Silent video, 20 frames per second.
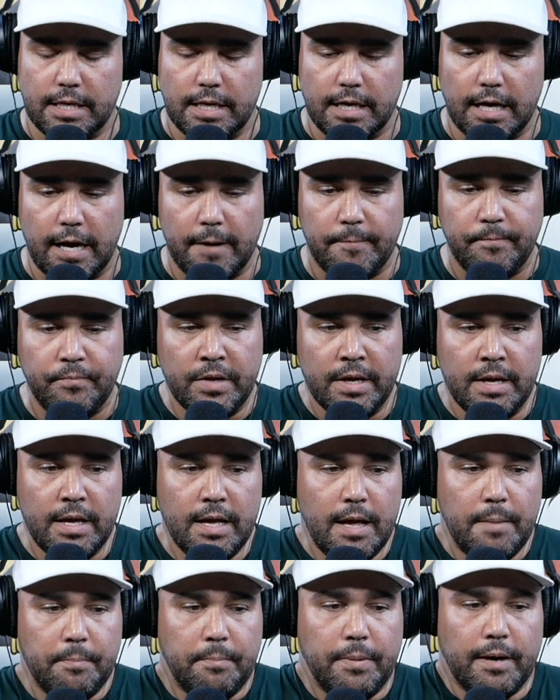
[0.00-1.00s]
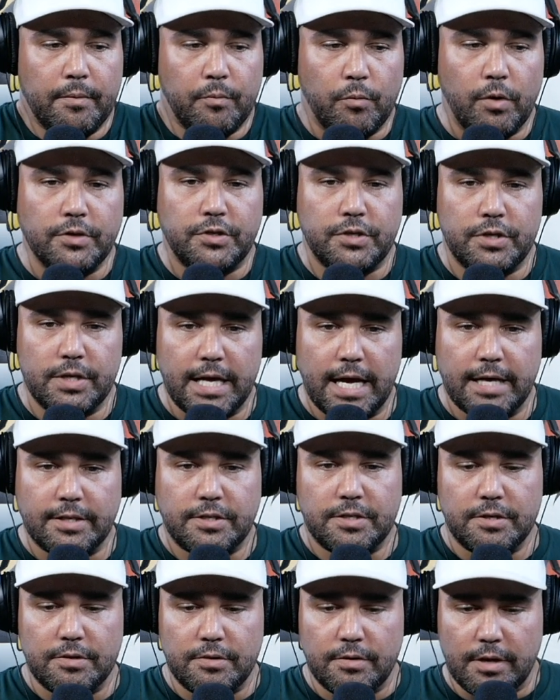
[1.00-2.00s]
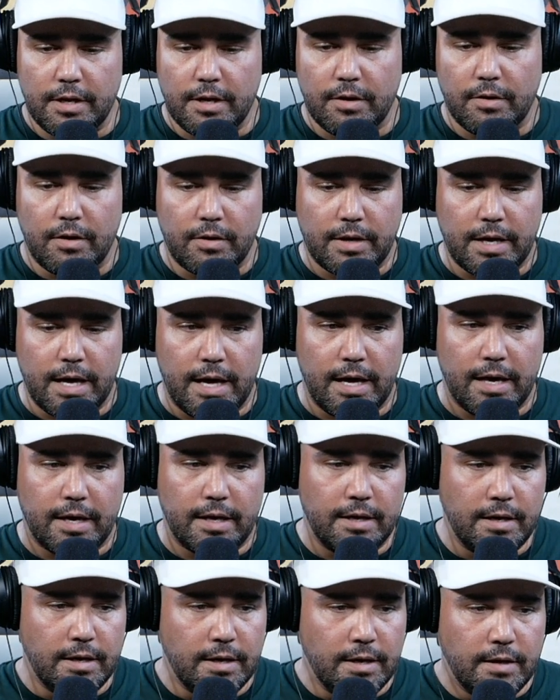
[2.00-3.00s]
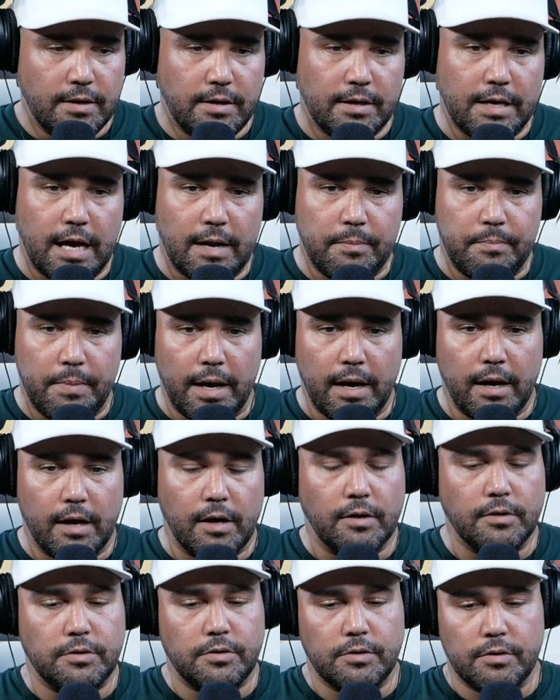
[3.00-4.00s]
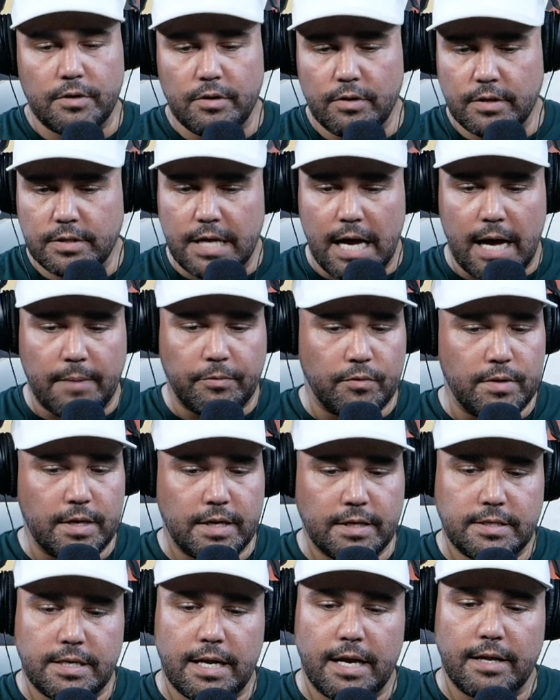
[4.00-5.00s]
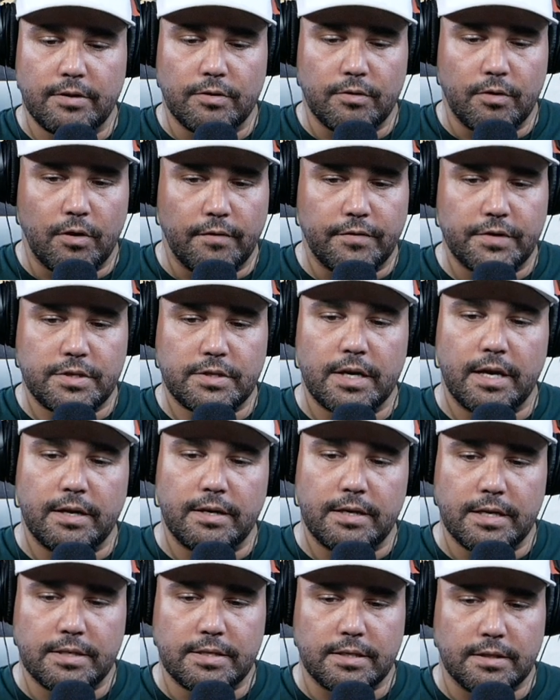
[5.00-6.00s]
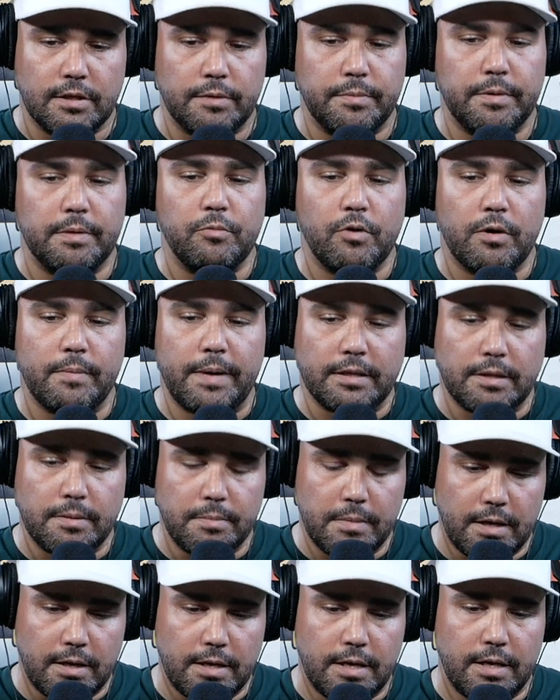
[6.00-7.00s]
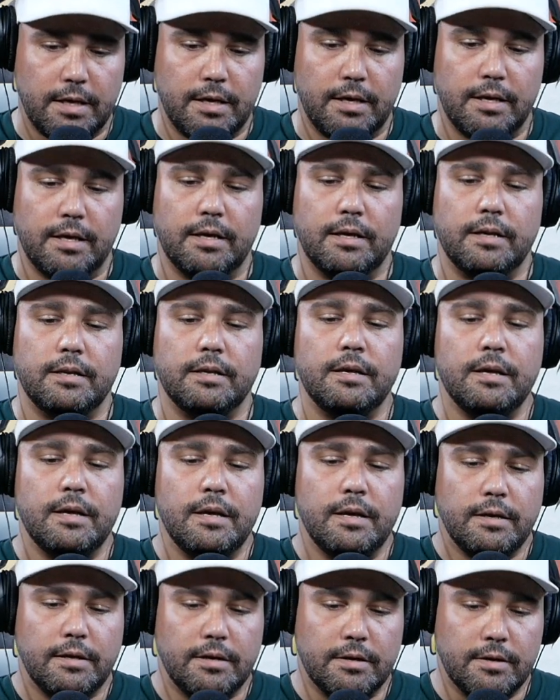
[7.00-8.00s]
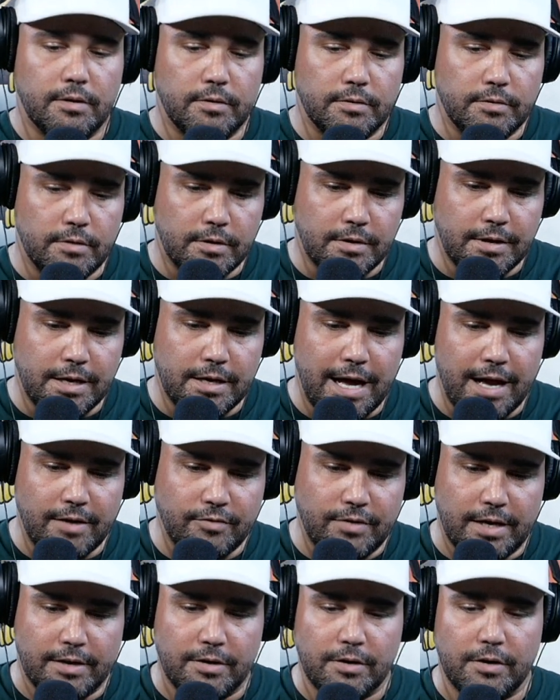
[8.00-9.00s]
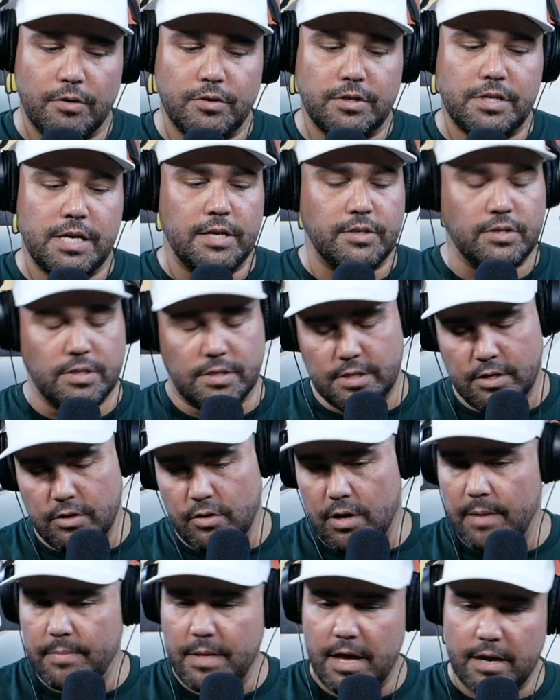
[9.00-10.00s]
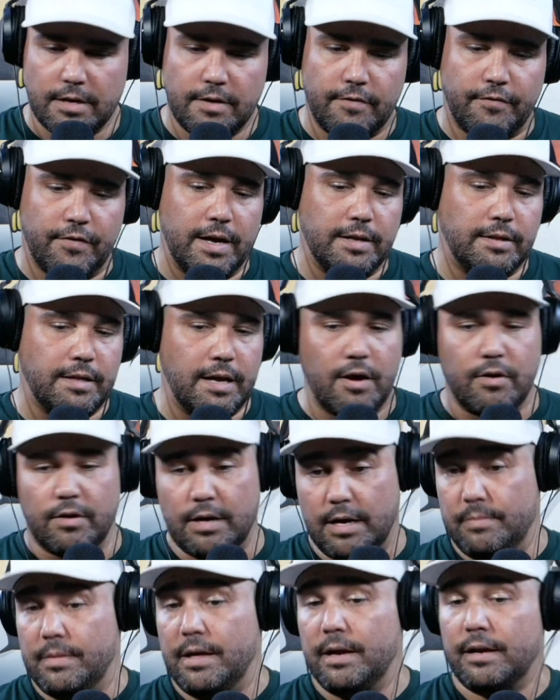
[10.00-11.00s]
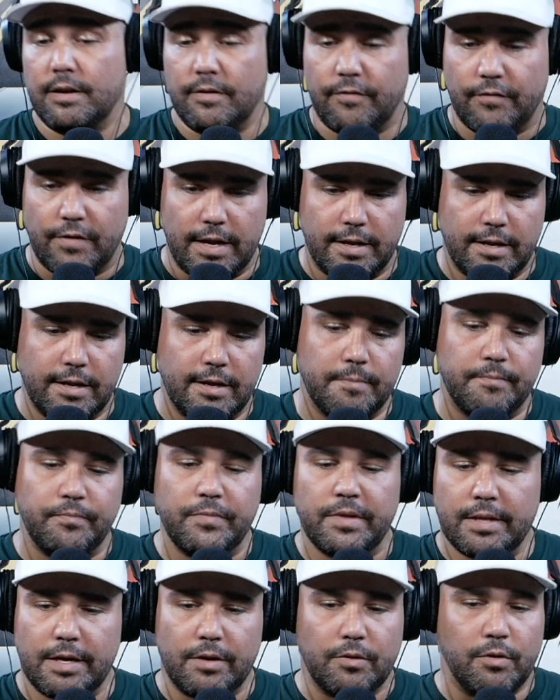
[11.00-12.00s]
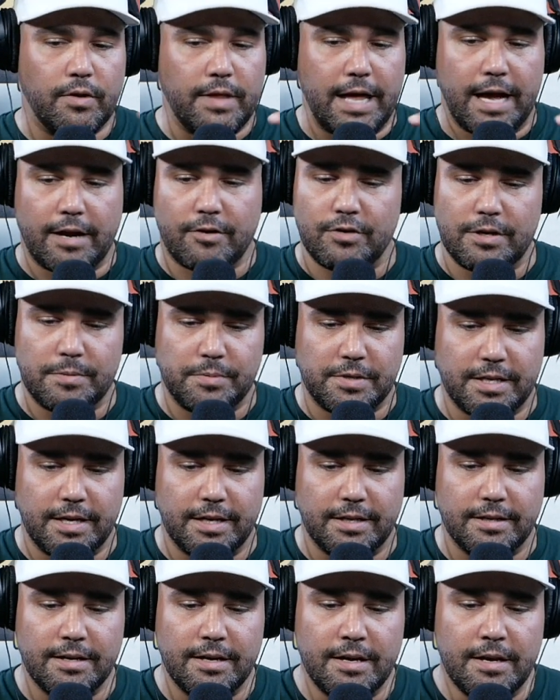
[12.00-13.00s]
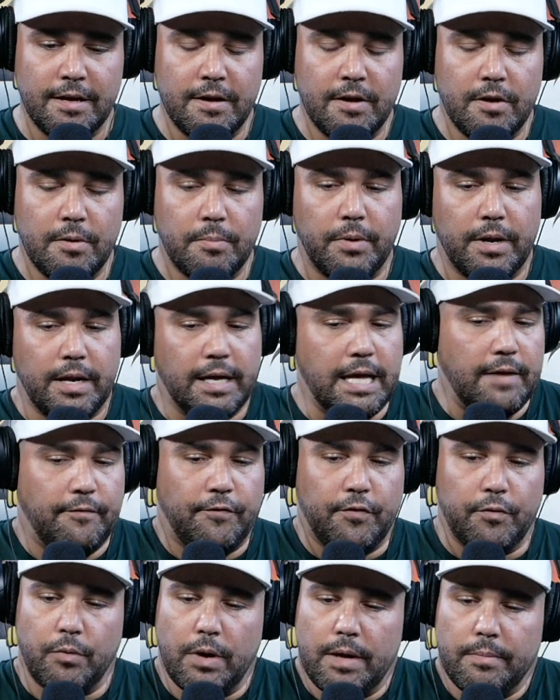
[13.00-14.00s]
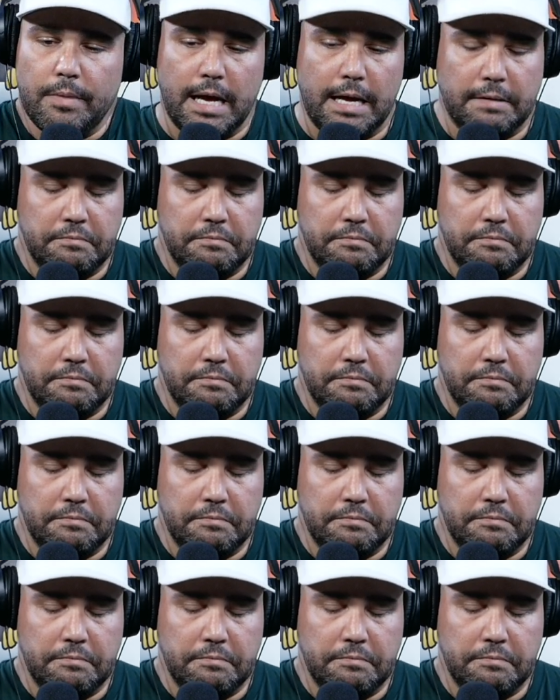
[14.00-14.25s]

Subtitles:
it up. But once you get to, okay, you got a belt or you're a top 3 contender, all of a sudden it's a little bit more about the money and, contract negotiations, and I'm not going to fight there and I'm not going to fight him. Then all that creeps in. But again, for women,